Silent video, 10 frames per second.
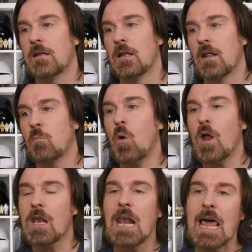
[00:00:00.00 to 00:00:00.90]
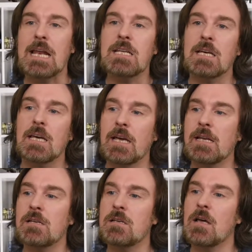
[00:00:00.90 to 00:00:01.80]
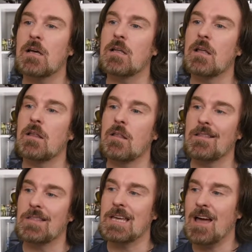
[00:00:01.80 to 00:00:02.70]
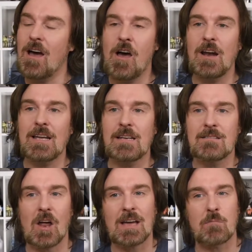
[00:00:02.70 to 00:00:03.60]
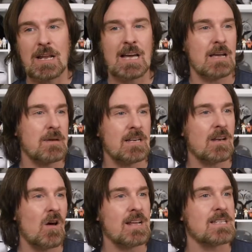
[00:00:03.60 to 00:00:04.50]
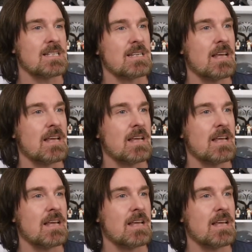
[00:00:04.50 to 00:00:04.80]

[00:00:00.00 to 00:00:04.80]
what led in the early, like when it came in the 90s, and it